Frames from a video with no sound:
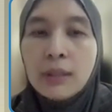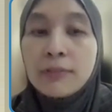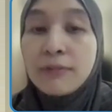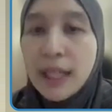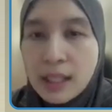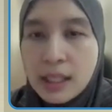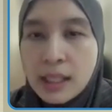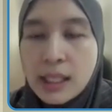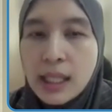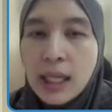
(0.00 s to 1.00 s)

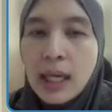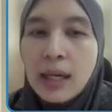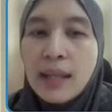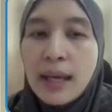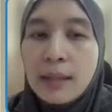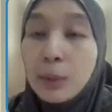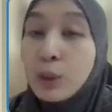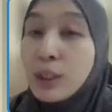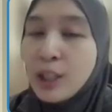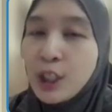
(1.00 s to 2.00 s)
factors that
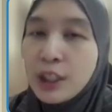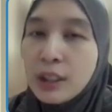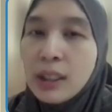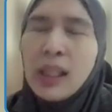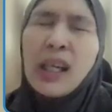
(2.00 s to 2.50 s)
potentially,